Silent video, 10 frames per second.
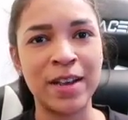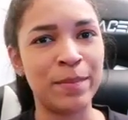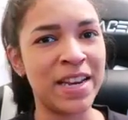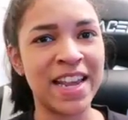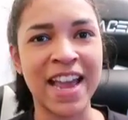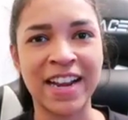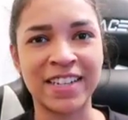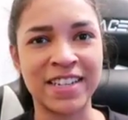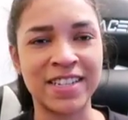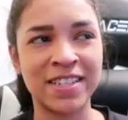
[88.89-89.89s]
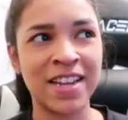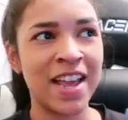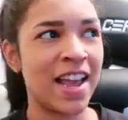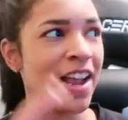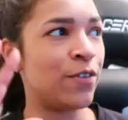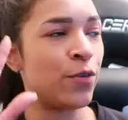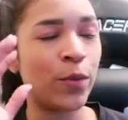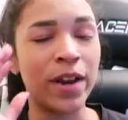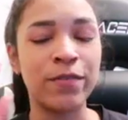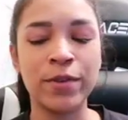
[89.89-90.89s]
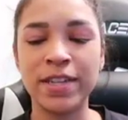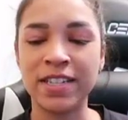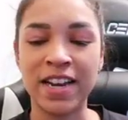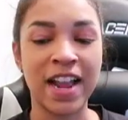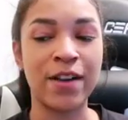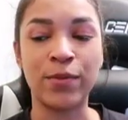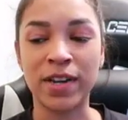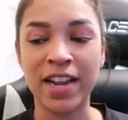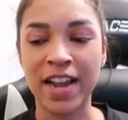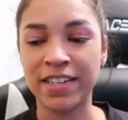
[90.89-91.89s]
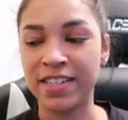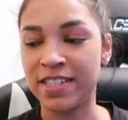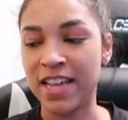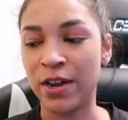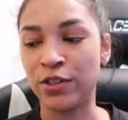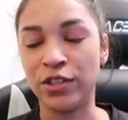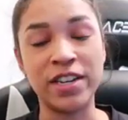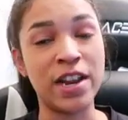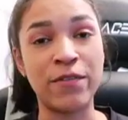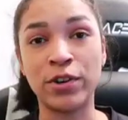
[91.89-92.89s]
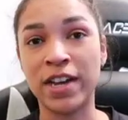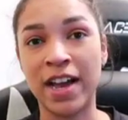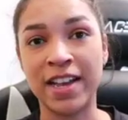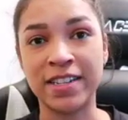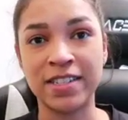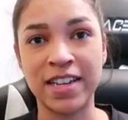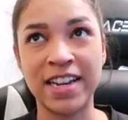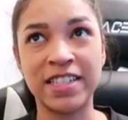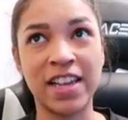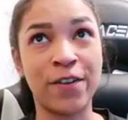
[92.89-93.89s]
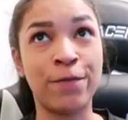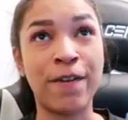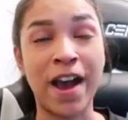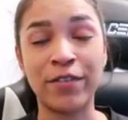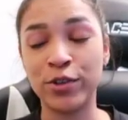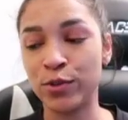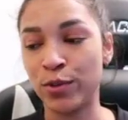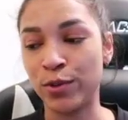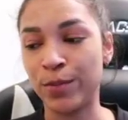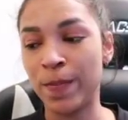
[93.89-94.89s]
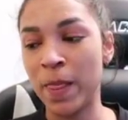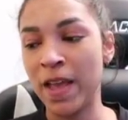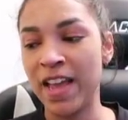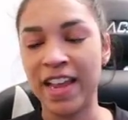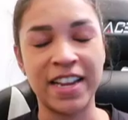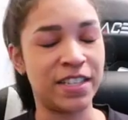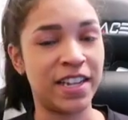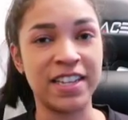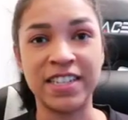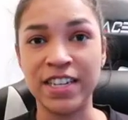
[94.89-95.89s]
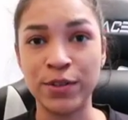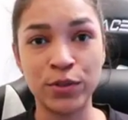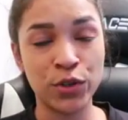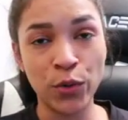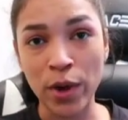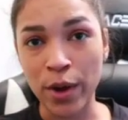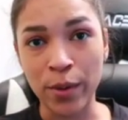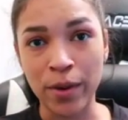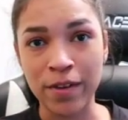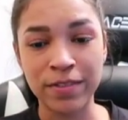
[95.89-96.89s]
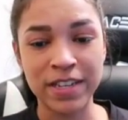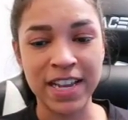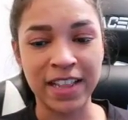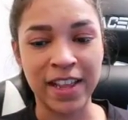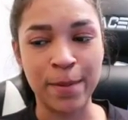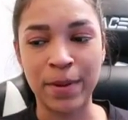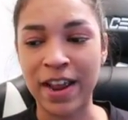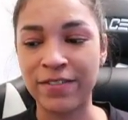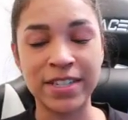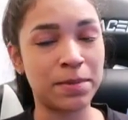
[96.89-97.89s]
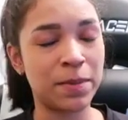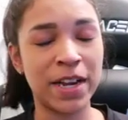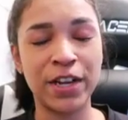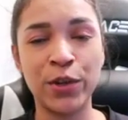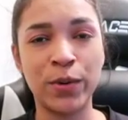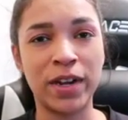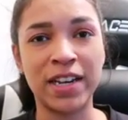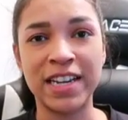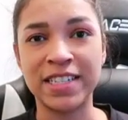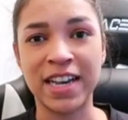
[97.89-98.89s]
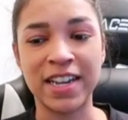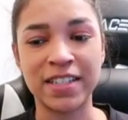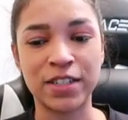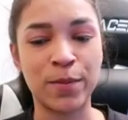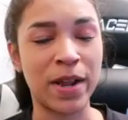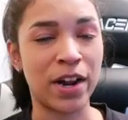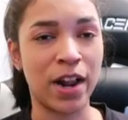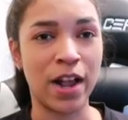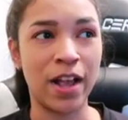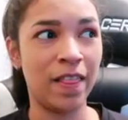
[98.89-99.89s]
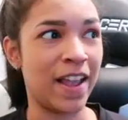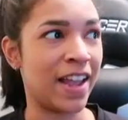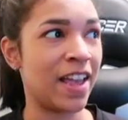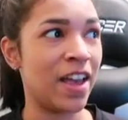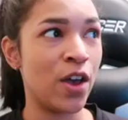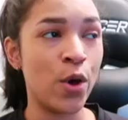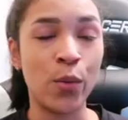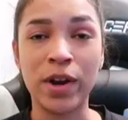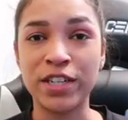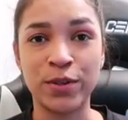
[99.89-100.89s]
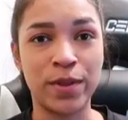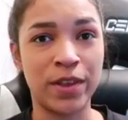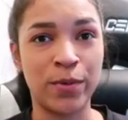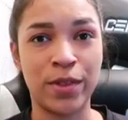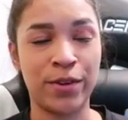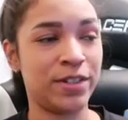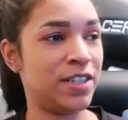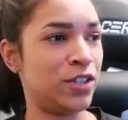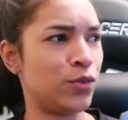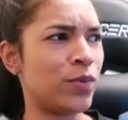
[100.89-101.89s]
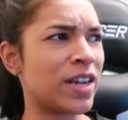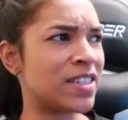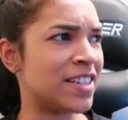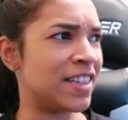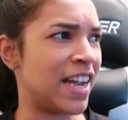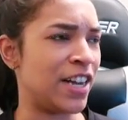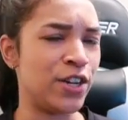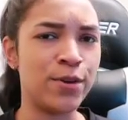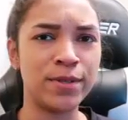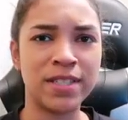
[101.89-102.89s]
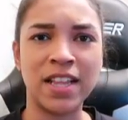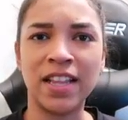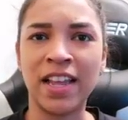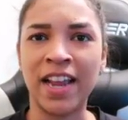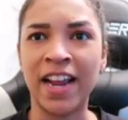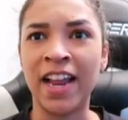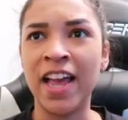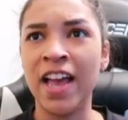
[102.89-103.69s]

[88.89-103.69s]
mini cactus, and for whatever reason I have one cactus that never dies. It's like 5 years old. It continues to grow off the daily, but every time I buy a new one it dies, no matter like what I do with it, whether it's in direct sunlight, no sunlight,